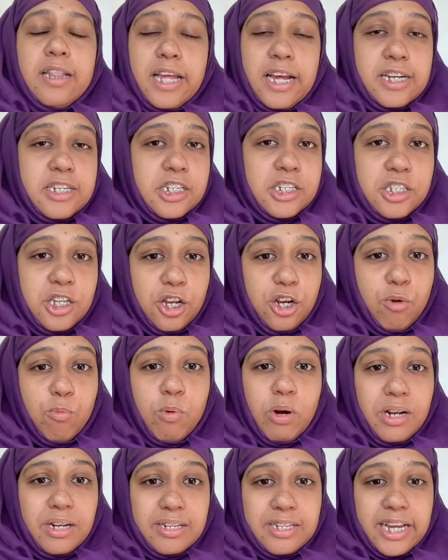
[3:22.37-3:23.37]
they're just going to
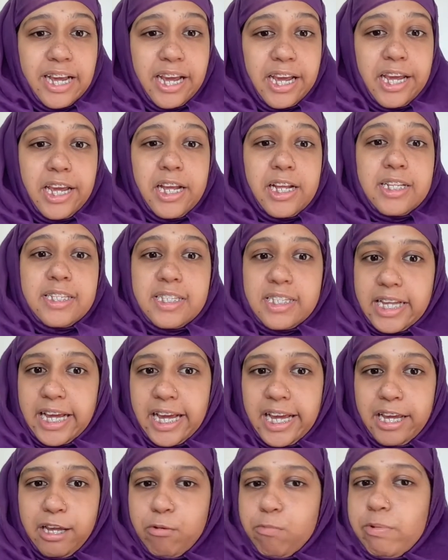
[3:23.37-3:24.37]
one day
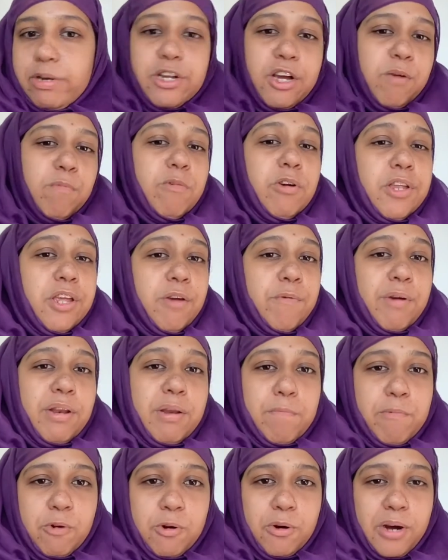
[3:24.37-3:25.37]
say, we don't want you
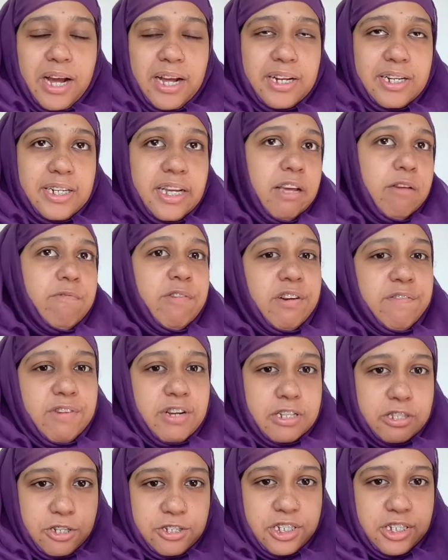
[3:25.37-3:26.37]
anymore, and get rid of
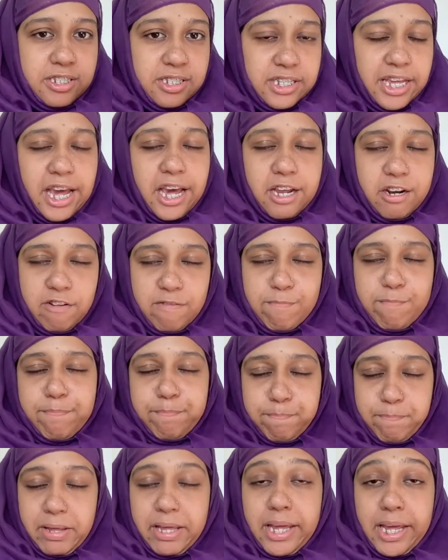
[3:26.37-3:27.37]
her, so she's scared of
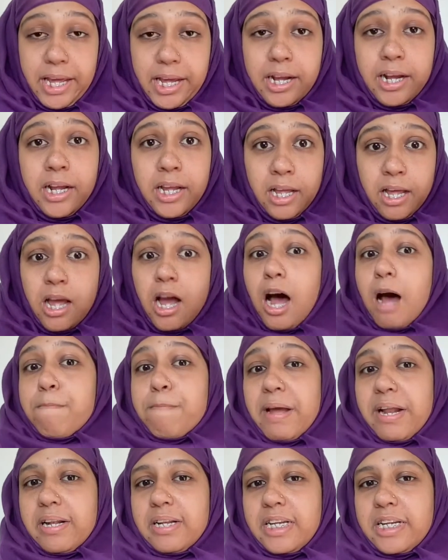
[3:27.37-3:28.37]
being
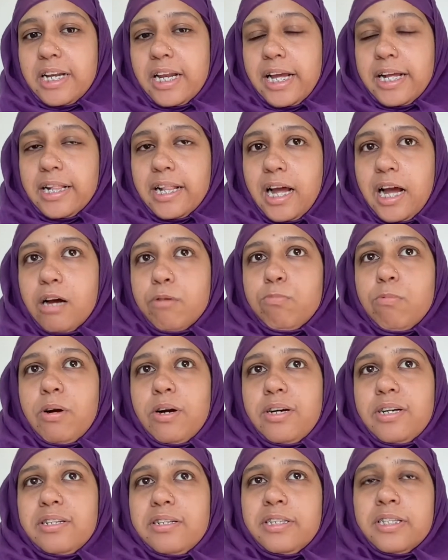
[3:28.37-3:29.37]
upended like that.
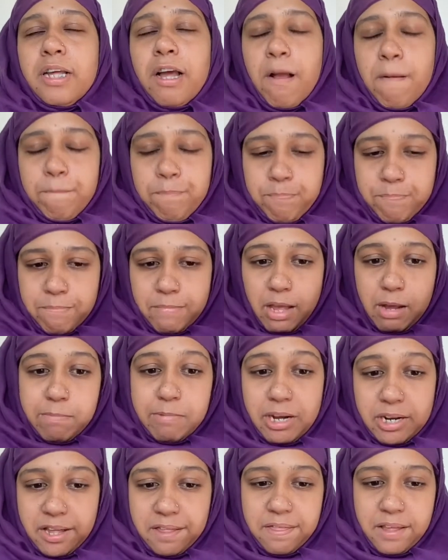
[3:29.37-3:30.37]
Whereas
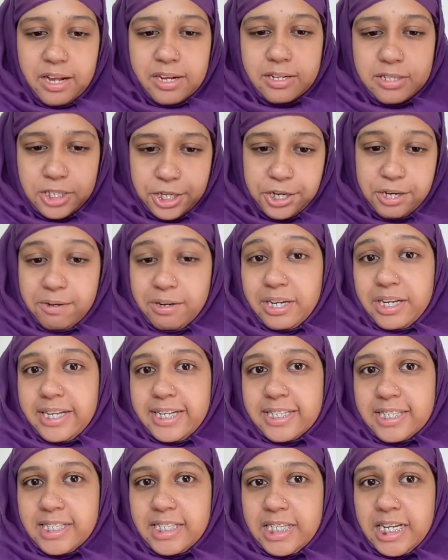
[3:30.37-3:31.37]
Amani thinks, you know, at
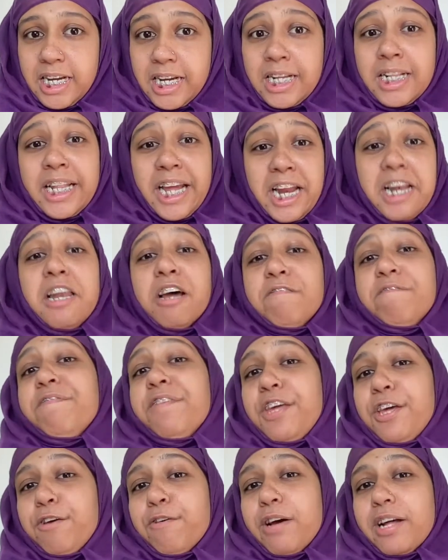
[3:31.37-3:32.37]
least they love
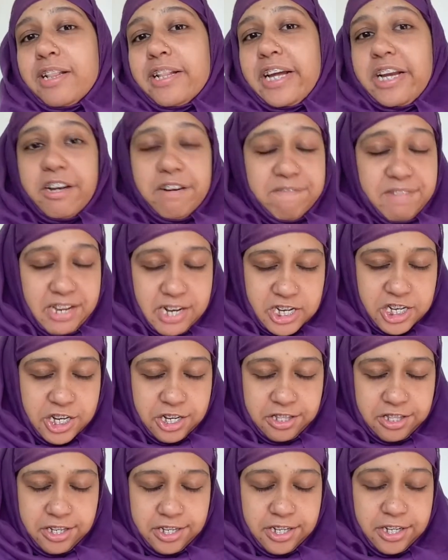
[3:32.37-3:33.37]
you and they love each
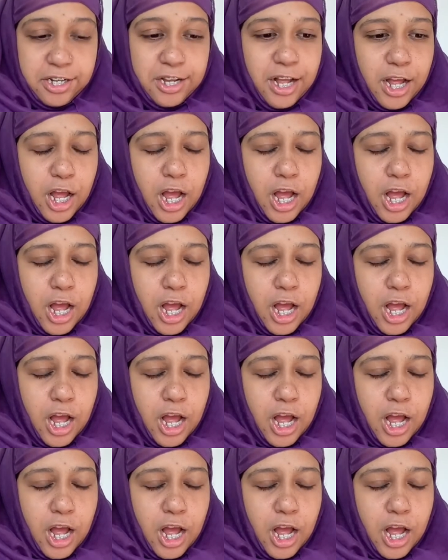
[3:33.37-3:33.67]
other.